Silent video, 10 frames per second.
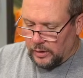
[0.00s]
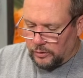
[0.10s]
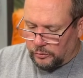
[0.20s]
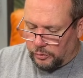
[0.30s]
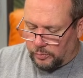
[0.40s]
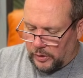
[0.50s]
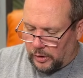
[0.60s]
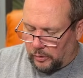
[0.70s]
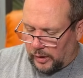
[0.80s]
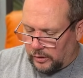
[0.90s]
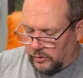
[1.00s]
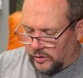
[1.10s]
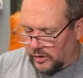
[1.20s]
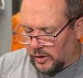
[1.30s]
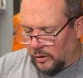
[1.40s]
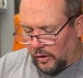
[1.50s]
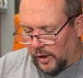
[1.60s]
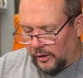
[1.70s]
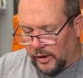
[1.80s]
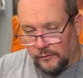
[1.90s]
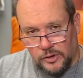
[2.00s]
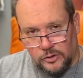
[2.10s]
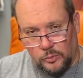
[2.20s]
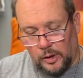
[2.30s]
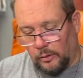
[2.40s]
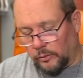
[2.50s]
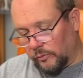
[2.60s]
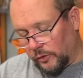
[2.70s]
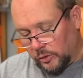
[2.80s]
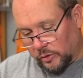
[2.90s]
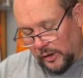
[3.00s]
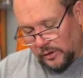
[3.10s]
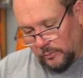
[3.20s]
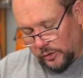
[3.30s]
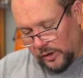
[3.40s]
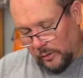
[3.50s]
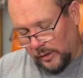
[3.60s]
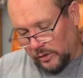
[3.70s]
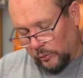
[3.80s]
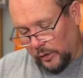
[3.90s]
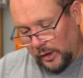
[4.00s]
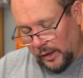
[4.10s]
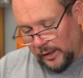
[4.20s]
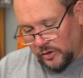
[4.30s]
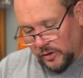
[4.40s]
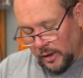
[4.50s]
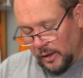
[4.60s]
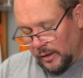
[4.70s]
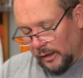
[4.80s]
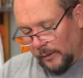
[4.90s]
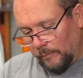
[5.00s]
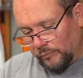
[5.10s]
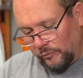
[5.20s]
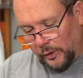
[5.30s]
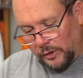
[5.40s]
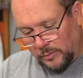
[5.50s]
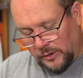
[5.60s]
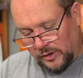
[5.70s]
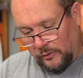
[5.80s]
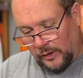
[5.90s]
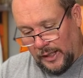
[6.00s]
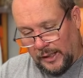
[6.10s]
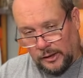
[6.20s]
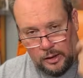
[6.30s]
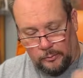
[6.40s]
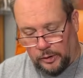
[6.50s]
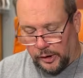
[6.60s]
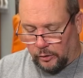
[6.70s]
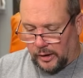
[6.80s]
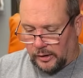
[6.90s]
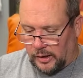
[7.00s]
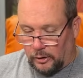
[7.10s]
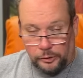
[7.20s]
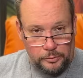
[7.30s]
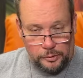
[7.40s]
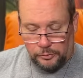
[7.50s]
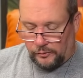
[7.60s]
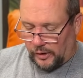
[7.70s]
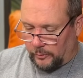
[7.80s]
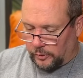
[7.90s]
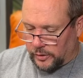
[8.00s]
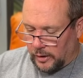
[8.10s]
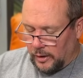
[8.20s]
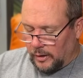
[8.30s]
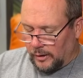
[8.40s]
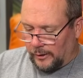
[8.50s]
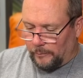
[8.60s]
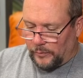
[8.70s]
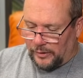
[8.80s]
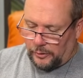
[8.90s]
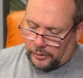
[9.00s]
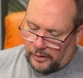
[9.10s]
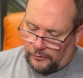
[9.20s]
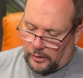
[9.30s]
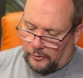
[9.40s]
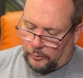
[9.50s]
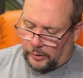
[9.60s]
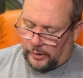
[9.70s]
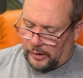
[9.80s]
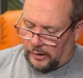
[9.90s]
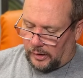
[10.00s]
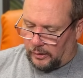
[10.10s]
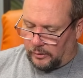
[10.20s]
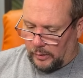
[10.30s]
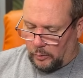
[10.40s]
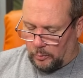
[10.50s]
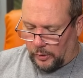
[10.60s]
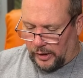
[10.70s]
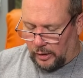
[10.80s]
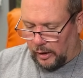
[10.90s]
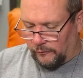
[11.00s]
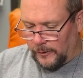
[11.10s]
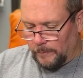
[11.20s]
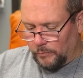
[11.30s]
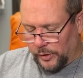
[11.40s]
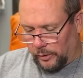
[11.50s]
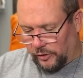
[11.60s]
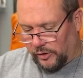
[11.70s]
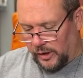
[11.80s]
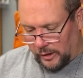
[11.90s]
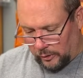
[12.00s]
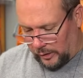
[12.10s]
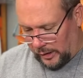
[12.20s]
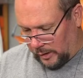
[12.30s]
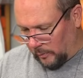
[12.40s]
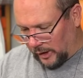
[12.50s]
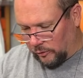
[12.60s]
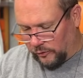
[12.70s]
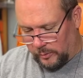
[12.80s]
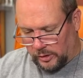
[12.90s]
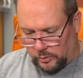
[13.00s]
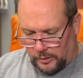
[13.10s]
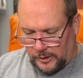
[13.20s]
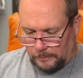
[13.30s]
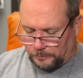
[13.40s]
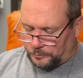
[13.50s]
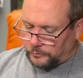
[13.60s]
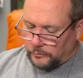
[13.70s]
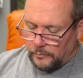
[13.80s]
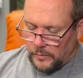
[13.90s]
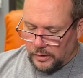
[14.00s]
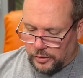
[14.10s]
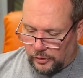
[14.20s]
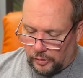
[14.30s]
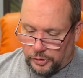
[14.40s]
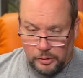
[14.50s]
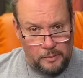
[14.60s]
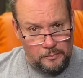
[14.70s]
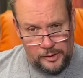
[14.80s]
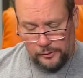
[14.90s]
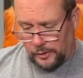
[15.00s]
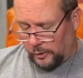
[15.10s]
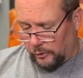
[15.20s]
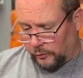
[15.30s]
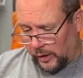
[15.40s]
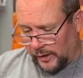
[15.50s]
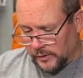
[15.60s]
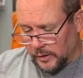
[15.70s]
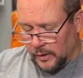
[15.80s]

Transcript: Truth be known, I use this on a lot of nymphs as well. A few strands of moose hair makes a really nice, very specific, anatomically correct tail, 2 or 3 fibers, and they're tough enough where they won't break off. They're thicker than microfibbets would be, so they'll show up better on little flies.